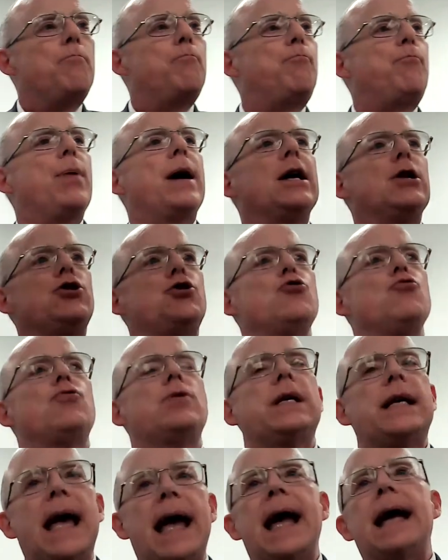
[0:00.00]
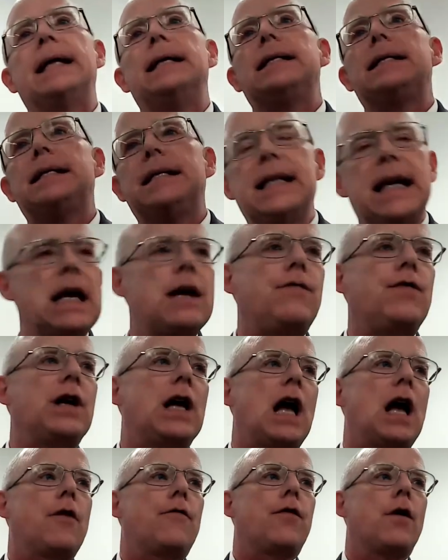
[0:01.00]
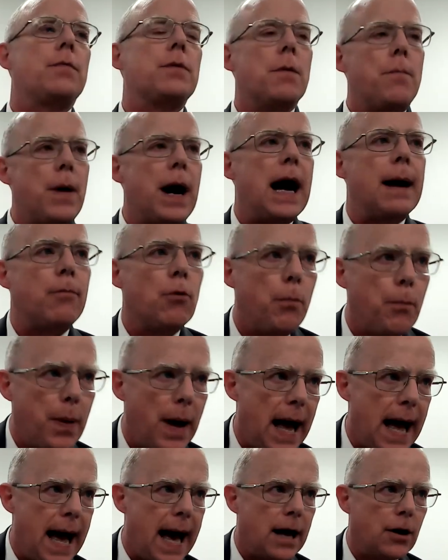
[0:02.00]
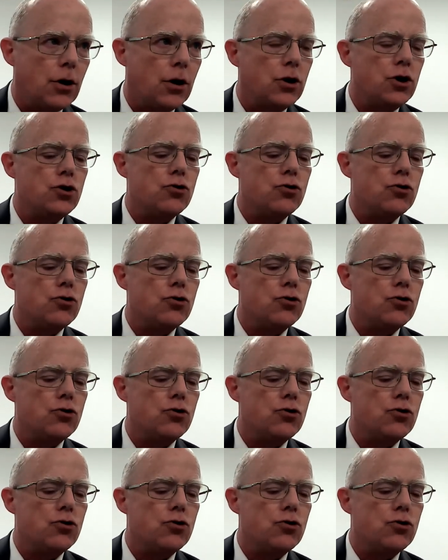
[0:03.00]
But you can't deviate from the Bible pattern.